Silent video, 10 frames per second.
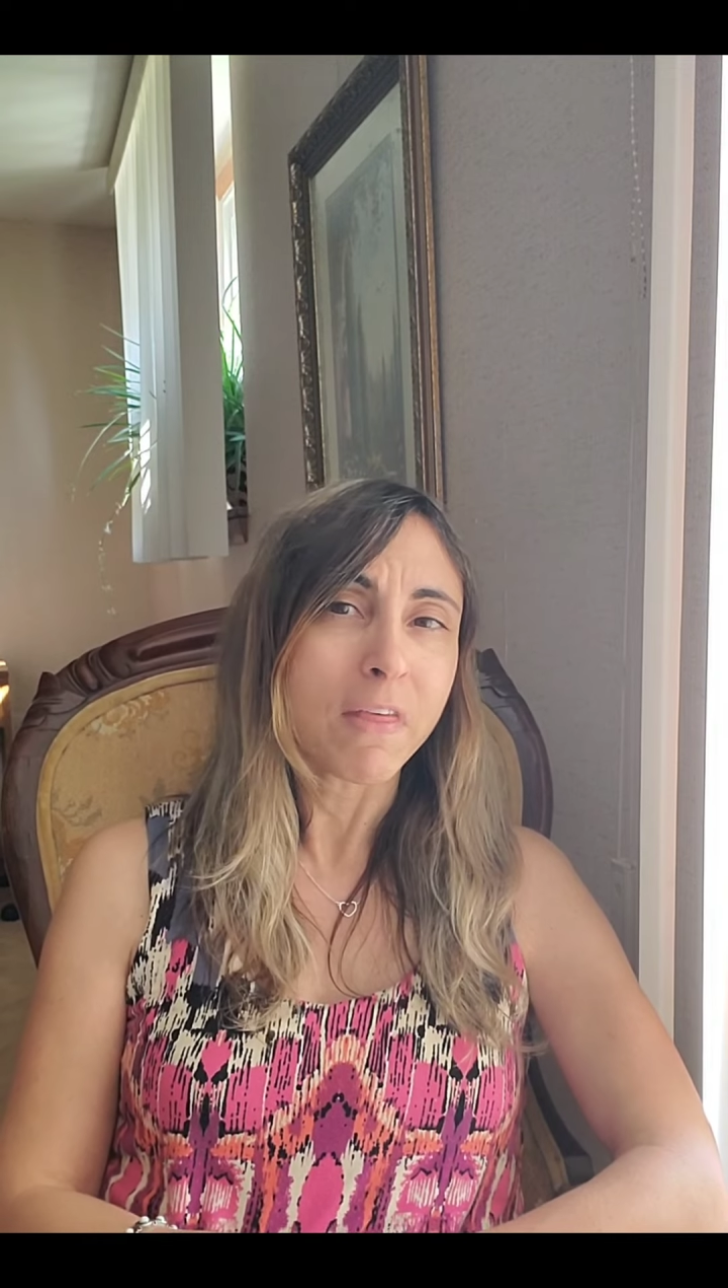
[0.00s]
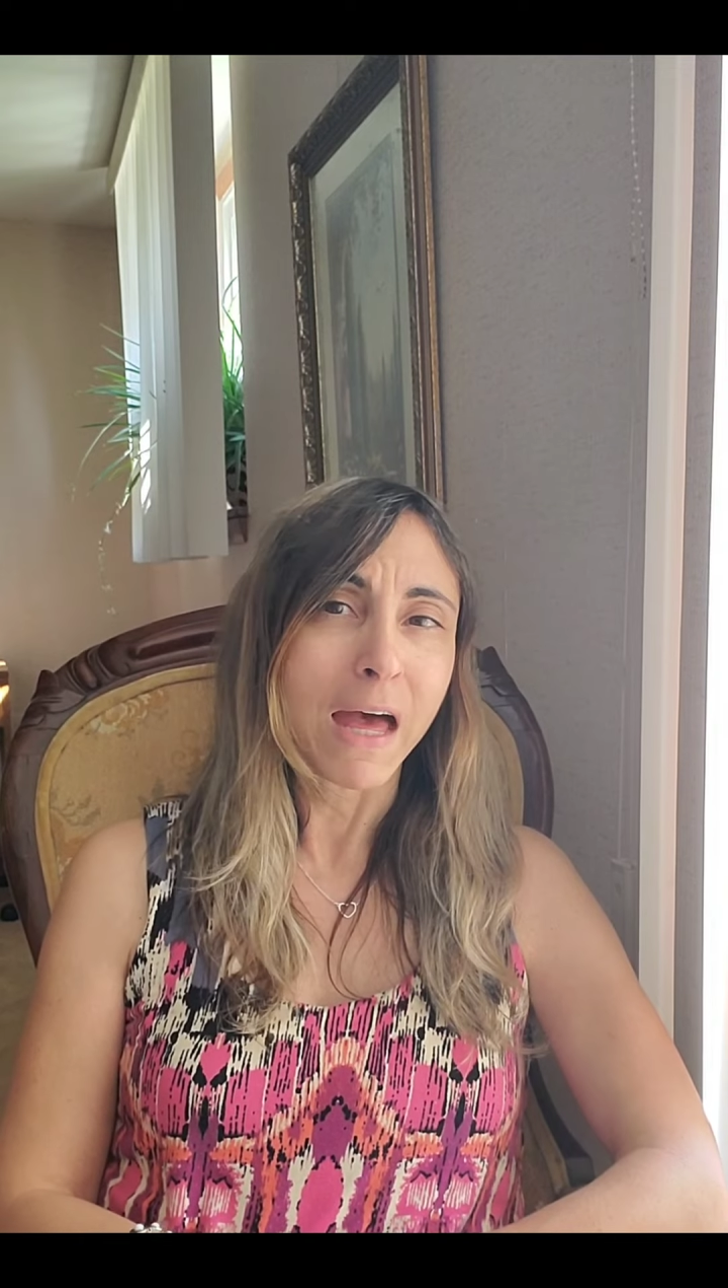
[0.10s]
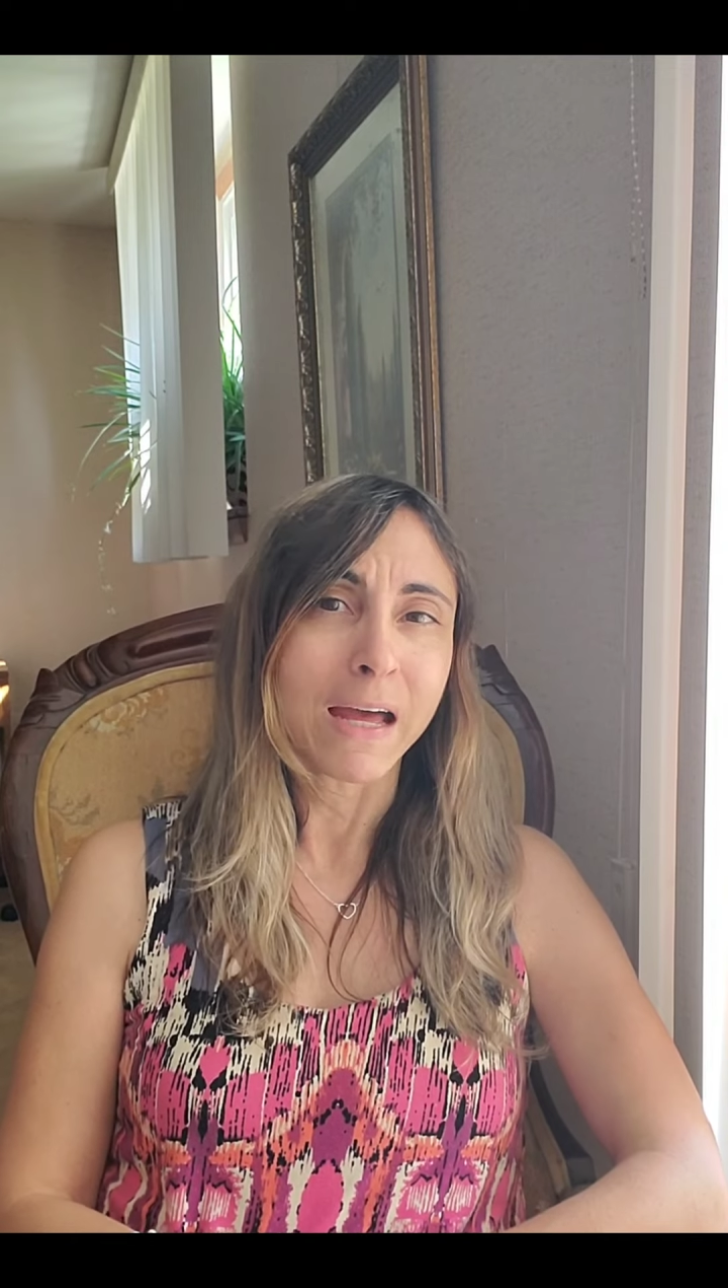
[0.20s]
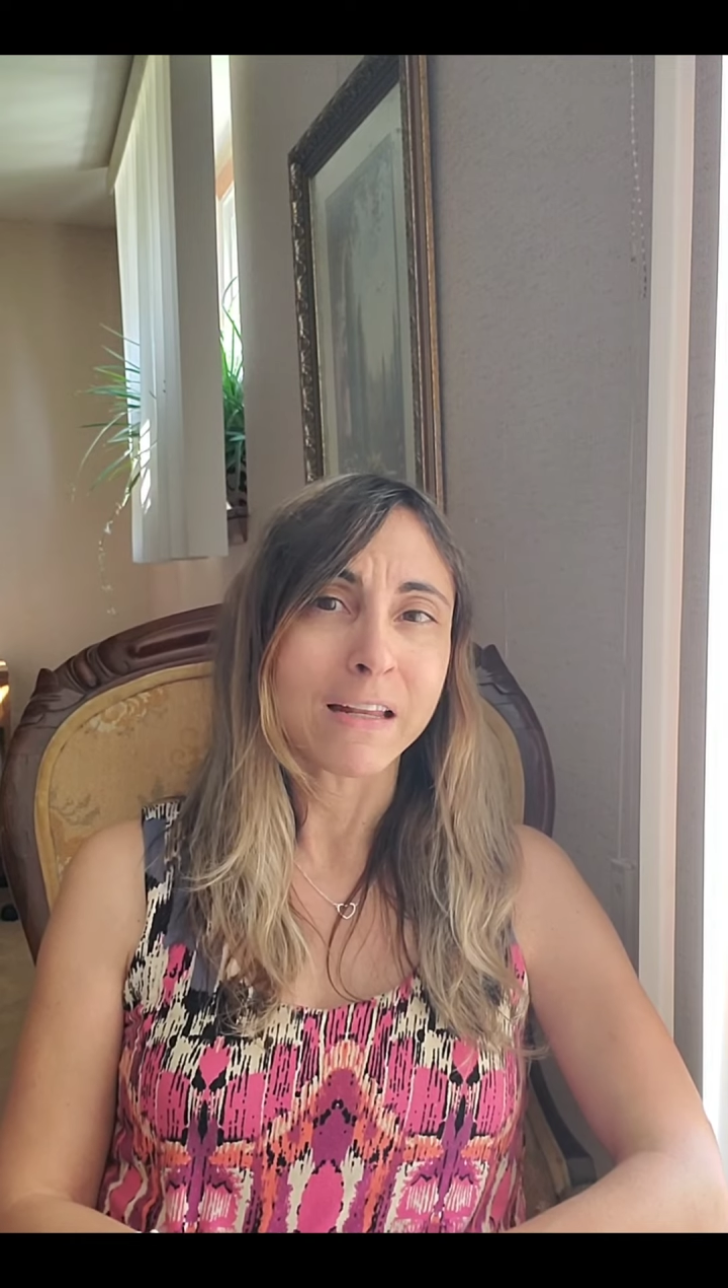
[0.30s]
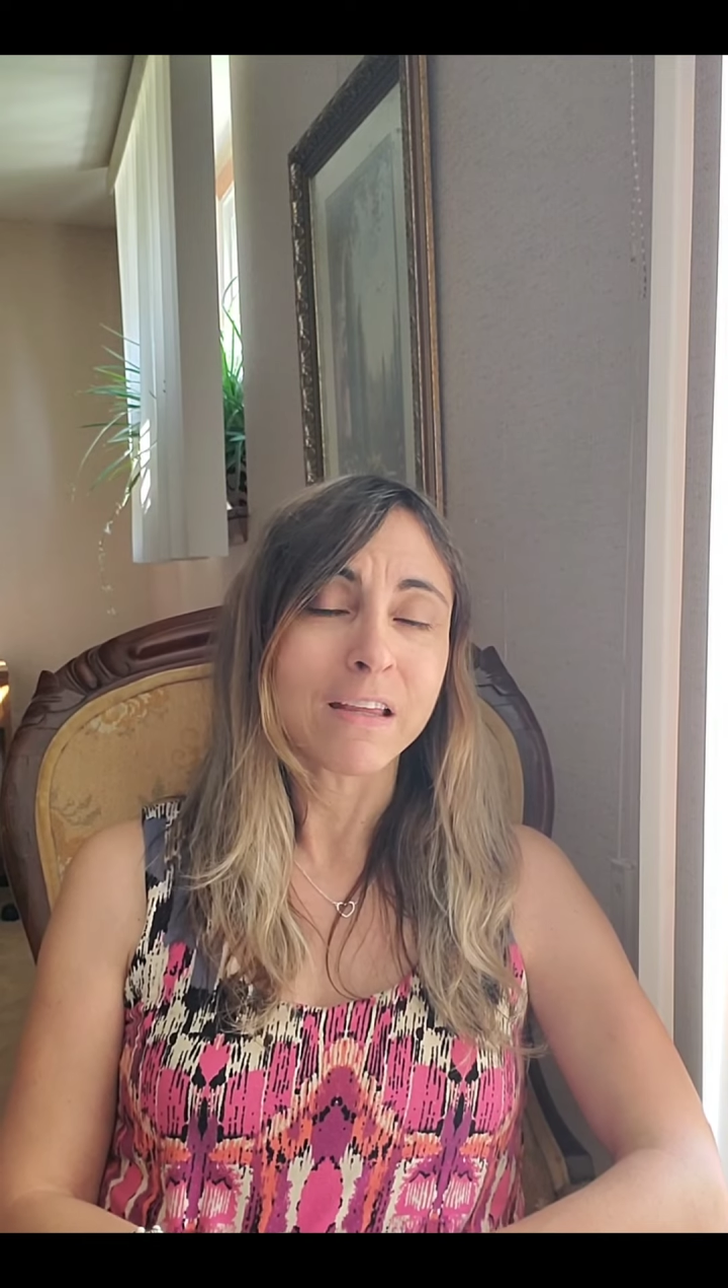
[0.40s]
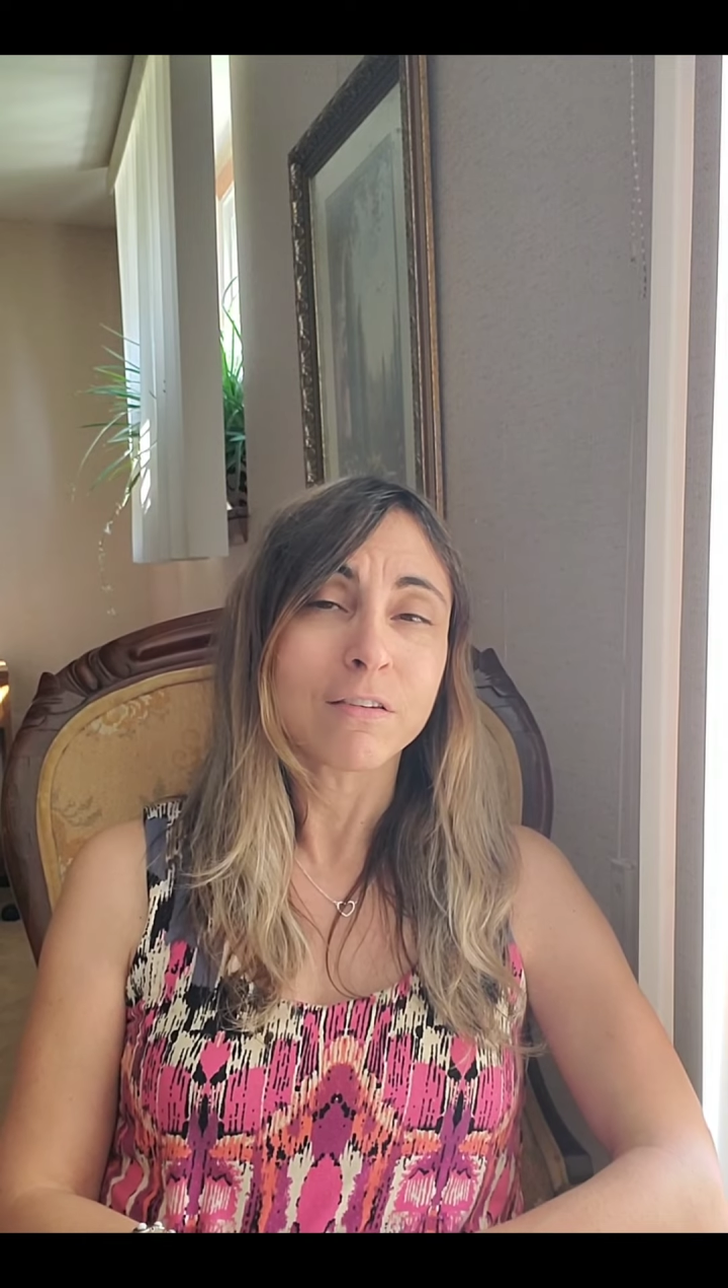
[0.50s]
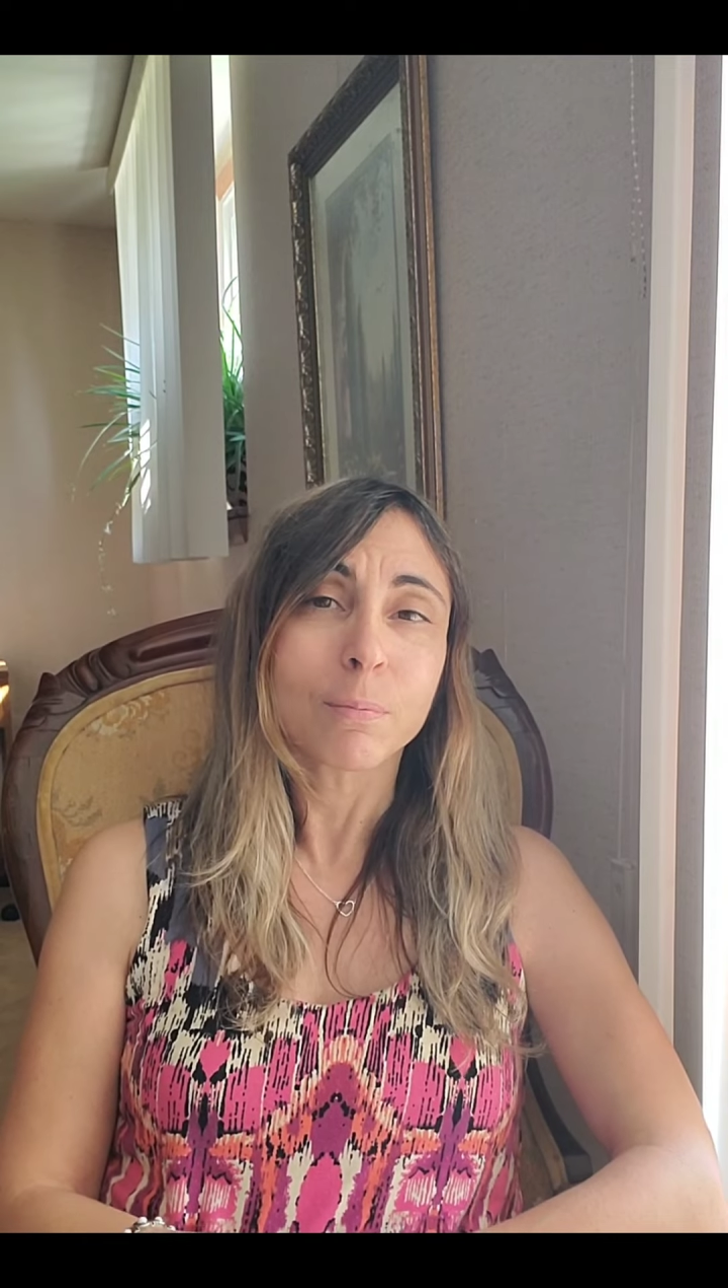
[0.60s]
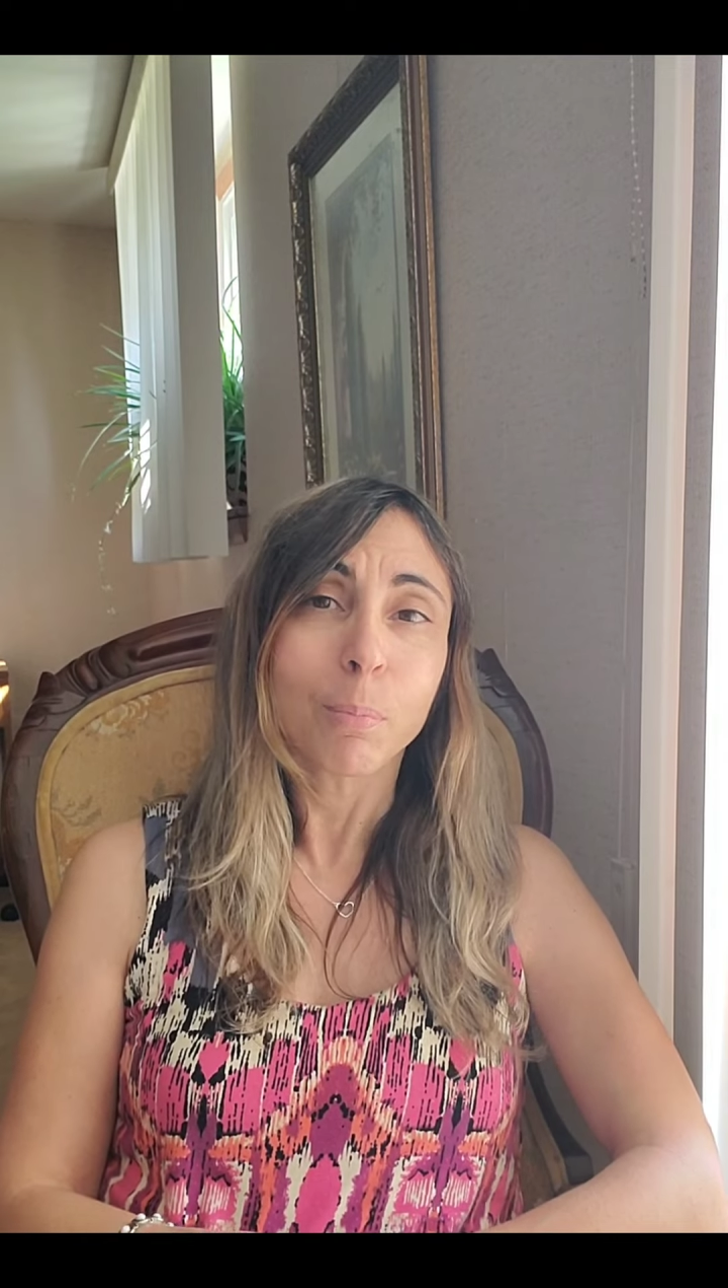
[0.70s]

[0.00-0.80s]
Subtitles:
that is